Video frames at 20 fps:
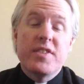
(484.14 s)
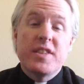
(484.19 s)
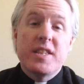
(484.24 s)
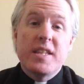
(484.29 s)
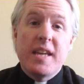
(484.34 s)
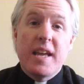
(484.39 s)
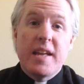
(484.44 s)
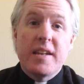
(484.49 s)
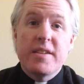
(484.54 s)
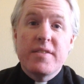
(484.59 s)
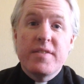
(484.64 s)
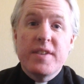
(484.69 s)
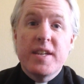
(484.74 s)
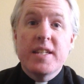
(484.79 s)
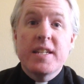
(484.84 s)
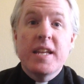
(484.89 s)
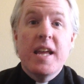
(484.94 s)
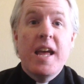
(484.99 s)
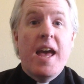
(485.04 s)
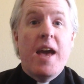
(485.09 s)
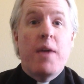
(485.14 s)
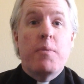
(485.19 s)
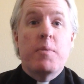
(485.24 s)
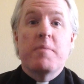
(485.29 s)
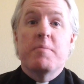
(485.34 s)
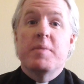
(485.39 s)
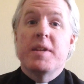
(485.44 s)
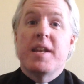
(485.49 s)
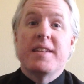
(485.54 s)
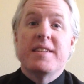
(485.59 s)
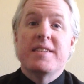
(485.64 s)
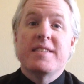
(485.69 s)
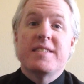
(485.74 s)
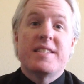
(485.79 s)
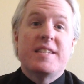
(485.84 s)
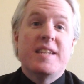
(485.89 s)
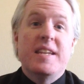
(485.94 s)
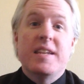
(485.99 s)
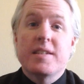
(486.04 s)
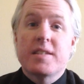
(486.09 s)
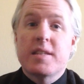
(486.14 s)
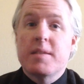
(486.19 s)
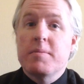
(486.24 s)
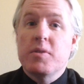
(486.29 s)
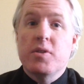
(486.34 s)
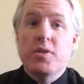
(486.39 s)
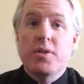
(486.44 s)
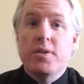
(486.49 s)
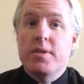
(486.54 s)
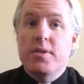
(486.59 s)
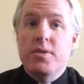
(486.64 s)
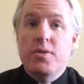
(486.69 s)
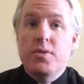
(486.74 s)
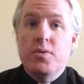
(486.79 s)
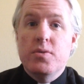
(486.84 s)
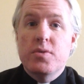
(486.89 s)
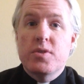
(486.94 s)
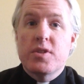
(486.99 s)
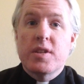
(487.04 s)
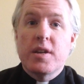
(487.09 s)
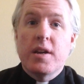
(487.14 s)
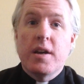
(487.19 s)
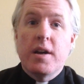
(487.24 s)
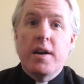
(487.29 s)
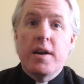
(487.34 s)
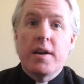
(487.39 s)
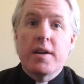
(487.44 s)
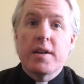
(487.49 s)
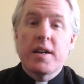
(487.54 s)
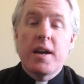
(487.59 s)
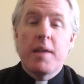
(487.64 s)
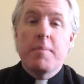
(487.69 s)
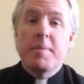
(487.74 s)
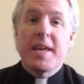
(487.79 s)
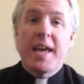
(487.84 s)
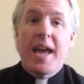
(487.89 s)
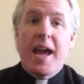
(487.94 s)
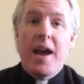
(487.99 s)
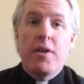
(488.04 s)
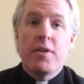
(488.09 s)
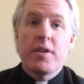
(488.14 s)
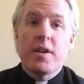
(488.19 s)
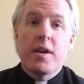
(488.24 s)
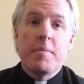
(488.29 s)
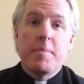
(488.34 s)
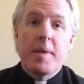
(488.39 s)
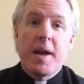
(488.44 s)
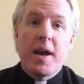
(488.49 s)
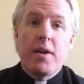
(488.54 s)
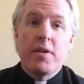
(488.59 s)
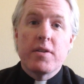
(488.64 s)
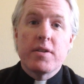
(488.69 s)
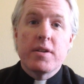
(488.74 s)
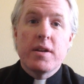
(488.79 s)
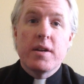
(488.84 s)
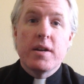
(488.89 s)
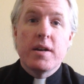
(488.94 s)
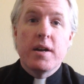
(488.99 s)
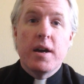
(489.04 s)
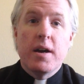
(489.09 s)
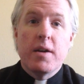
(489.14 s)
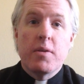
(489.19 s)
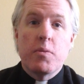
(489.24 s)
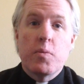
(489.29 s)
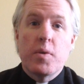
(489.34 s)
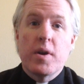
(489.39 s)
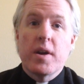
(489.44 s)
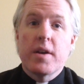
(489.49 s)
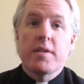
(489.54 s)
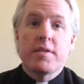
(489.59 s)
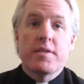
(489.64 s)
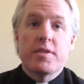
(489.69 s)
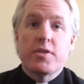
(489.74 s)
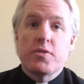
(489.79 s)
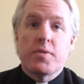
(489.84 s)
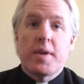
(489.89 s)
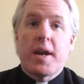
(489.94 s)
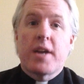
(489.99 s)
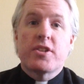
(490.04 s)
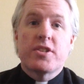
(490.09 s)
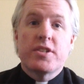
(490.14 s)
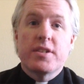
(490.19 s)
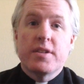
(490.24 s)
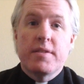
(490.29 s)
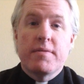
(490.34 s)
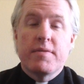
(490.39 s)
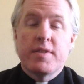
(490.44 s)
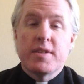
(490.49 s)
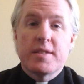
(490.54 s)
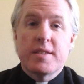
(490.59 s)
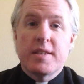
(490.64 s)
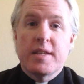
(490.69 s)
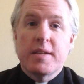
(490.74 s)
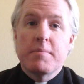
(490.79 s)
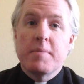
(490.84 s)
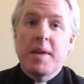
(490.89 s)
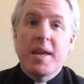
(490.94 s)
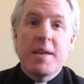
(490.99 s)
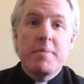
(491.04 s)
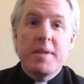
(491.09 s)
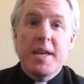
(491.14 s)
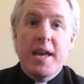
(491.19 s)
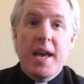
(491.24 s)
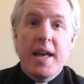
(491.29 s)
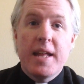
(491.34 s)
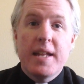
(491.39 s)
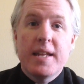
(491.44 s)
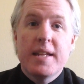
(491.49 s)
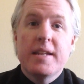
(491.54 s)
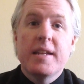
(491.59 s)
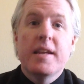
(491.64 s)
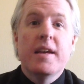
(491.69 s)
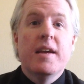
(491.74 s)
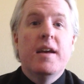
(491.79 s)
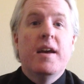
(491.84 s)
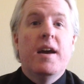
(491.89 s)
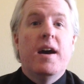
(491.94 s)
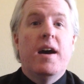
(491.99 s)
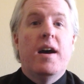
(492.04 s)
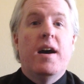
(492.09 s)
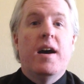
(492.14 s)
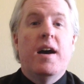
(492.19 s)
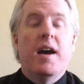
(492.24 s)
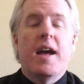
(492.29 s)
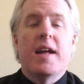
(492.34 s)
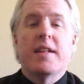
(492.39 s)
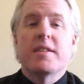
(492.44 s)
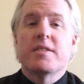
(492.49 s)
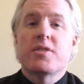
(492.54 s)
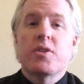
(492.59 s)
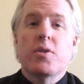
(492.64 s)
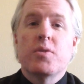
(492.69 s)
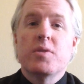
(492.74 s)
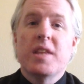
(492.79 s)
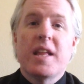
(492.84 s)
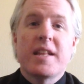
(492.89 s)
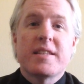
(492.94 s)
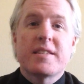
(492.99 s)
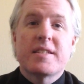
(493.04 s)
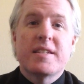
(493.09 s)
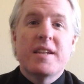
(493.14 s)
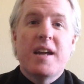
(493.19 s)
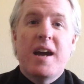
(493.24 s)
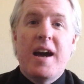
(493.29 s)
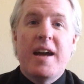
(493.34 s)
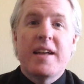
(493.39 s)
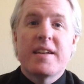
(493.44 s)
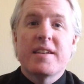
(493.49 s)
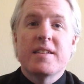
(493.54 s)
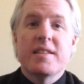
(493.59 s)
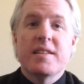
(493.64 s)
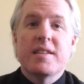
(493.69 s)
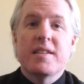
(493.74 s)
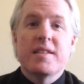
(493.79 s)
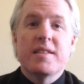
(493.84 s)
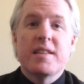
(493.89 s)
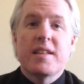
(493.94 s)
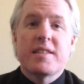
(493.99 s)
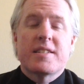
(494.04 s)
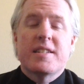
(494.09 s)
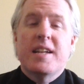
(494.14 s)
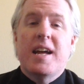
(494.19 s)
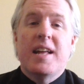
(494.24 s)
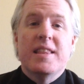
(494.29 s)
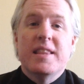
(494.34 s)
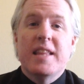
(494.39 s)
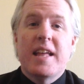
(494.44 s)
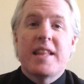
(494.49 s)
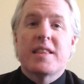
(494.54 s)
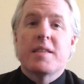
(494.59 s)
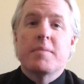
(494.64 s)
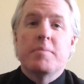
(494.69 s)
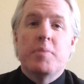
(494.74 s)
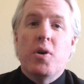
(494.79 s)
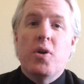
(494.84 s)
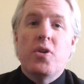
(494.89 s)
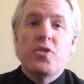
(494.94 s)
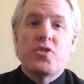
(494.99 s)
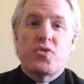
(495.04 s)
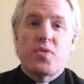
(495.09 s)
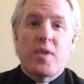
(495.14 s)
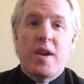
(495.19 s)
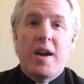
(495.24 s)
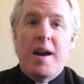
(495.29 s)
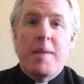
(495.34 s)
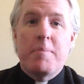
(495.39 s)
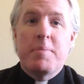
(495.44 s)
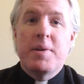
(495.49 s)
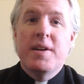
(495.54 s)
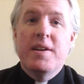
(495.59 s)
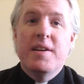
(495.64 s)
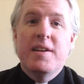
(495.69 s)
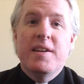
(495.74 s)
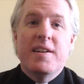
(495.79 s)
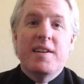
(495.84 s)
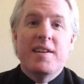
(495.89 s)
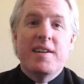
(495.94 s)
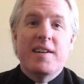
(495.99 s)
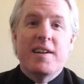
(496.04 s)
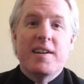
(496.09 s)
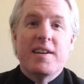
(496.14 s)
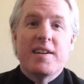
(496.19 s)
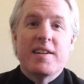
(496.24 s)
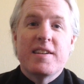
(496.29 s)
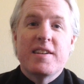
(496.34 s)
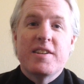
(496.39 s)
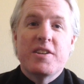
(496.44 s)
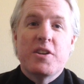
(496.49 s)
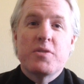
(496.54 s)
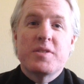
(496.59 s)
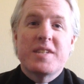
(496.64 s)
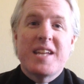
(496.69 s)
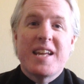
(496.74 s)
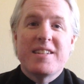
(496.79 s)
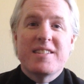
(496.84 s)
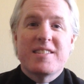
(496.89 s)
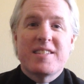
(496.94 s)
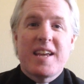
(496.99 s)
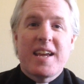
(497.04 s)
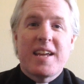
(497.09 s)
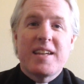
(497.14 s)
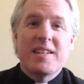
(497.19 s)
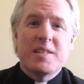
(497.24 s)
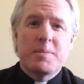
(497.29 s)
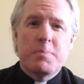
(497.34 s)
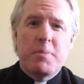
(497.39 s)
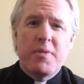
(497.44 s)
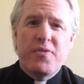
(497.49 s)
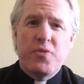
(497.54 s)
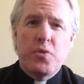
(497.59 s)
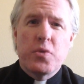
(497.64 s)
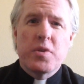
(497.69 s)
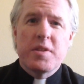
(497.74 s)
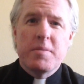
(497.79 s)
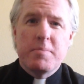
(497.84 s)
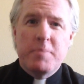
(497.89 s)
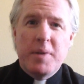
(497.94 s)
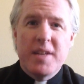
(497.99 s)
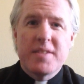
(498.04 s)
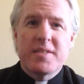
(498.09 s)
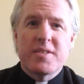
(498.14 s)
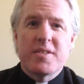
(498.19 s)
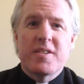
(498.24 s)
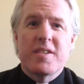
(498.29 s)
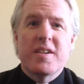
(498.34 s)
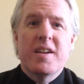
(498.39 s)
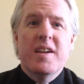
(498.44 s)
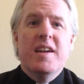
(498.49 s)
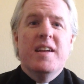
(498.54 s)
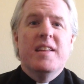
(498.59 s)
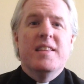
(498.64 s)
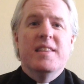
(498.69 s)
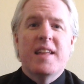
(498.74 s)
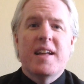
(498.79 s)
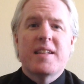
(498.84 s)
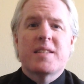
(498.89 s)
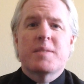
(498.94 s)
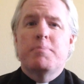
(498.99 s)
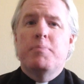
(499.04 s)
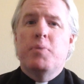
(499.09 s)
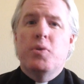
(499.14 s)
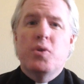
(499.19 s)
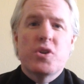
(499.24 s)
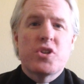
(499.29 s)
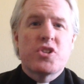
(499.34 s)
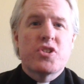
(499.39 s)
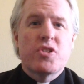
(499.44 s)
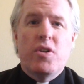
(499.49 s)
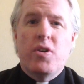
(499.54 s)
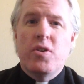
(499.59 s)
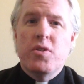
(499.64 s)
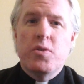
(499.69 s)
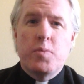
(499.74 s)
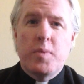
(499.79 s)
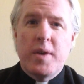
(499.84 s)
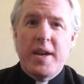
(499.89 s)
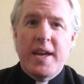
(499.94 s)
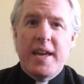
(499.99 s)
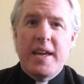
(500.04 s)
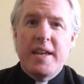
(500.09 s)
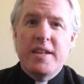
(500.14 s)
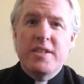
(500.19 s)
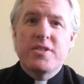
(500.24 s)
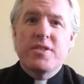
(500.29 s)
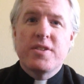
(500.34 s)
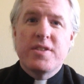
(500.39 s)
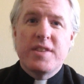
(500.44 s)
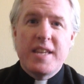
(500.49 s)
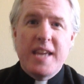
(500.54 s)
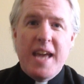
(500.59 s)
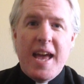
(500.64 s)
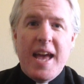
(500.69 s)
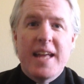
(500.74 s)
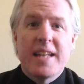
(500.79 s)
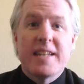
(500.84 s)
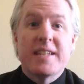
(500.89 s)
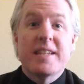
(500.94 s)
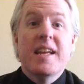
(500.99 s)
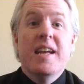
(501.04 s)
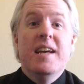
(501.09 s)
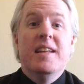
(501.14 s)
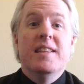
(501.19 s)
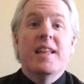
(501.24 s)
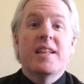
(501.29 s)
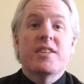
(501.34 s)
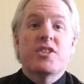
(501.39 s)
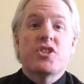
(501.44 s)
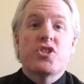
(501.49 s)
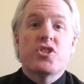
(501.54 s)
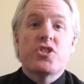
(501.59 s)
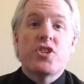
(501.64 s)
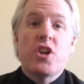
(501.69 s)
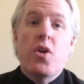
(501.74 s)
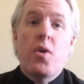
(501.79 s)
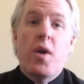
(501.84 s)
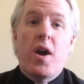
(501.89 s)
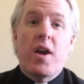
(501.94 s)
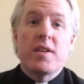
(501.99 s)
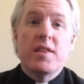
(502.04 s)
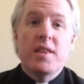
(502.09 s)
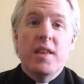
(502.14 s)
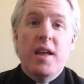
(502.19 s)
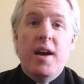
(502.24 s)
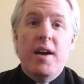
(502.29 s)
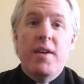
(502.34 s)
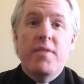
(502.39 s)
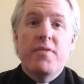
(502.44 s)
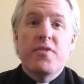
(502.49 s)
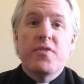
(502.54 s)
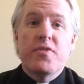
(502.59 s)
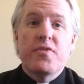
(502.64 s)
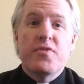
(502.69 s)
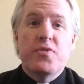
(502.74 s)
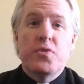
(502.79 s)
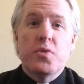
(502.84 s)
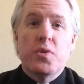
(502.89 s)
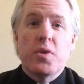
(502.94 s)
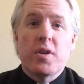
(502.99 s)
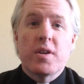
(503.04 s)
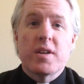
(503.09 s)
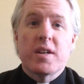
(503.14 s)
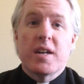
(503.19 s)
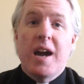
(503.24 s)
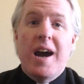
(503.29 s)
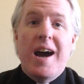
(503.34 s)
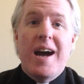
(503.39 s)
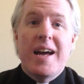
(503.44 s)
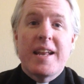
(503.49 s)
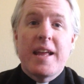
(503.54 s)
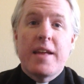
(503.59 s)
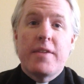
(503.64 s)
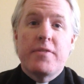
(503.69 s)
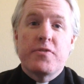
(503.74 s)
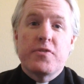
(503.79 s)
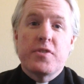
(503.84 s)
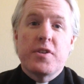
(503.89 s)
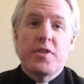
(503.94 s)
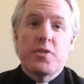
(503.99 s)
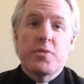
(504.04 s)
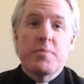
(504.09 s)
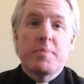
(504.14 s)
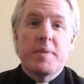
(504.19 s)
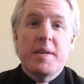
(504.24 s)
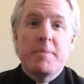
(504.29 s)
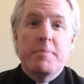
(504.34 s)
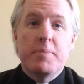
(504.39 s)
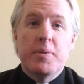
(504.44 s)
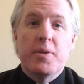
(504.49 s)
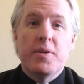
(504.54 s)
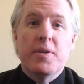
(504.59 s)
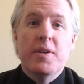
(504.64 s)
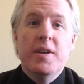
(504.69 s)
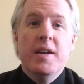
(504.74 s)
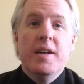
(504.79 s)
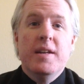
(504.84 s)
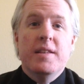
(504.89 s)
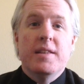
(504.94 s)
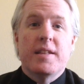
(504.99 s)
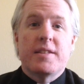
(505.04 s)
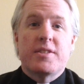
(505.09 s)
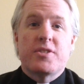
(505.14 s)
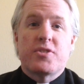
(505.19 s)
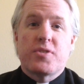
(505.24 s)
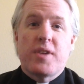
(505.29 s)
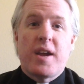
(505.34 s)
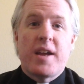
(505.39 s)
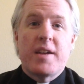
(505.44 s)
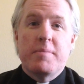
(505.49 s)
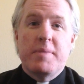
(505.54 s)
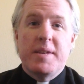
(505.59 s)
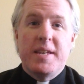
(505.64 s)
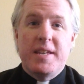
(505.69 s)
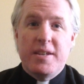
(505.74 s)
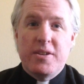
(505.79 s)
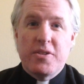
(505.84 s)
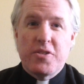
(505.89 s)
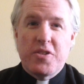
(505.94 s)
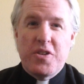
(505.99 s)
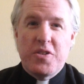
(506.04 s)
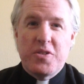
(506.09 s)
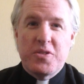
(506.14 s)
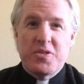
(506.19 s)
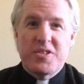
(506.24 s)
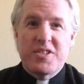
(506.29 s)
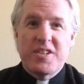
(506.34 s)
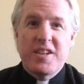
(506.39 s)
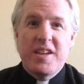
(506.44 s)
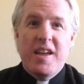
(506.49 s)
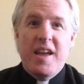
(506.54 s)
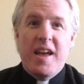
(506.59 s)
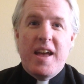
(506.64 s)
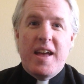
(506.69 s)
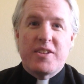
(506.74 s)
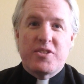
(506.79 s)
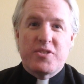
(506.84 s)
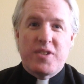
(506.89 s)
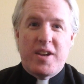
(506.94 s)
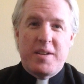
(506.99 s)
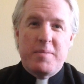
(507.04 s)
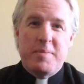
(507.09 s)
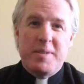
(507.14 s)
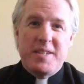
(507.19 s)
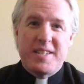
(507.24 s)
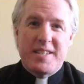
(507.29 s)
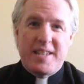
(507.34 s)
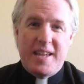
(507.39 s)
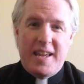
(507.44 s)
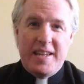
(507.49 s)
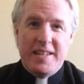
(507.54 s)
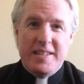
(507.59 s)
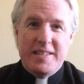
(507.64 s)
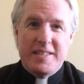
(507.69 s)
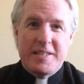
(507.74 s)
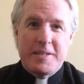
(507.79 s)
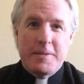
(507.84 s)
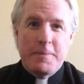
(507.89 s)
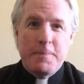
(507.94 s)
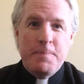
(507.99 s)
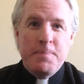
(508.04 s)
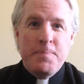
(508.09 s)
at the end of it, and we've been seeing some good news coming out about where the direction of this thing may be headed. And so let's not let the ball drop 10 seconds before the buzzer. Let's push all the way to the end. Let's show our love for God and for other people. Let's try to be heroes and try to be saints.